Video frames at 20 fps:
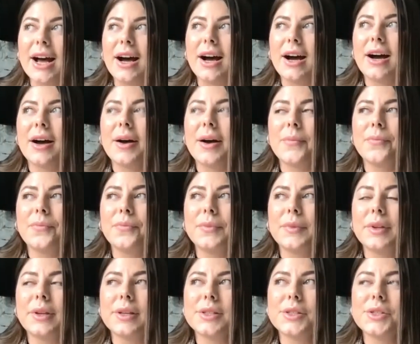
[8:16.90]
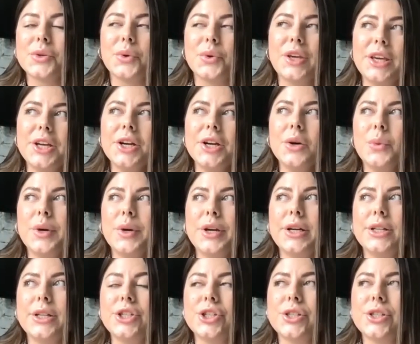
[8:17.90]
Uh, so here we're